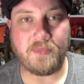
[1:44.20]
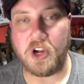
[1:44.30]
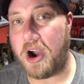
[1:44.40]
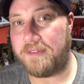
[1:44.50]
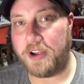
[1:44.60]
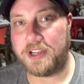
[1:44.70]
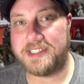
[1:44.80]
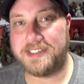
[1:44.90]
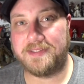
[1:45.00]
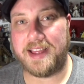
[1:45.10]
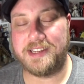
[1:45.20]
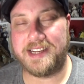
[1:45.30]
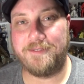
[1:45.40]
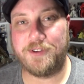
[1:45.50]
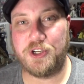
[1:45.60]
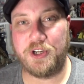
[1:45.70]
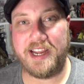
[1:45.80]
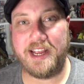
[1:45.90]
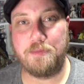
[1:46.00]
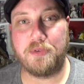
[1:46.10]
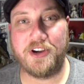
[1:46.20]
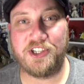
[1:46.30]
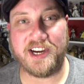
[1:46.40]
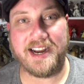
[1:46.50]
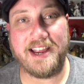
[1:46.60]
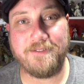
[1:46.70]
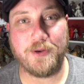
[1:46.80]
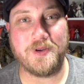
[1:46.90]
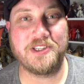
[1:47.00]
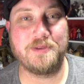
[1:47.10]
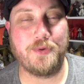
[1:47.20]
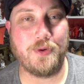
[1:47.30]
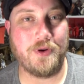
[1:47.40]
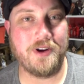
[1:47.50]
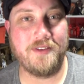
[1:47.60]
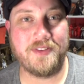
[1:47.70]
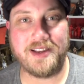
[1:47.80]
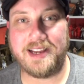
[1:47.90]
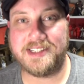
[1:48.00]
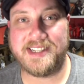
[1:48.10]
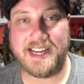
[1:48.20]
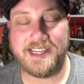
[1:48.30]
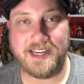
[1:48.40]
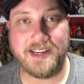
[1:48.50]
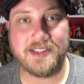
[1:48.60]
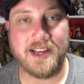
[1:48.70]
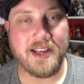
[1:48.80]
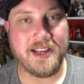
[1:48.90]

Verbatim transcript: All right, folks, thanks again for tuning in. Appreciate everyone's support over the last 10 years.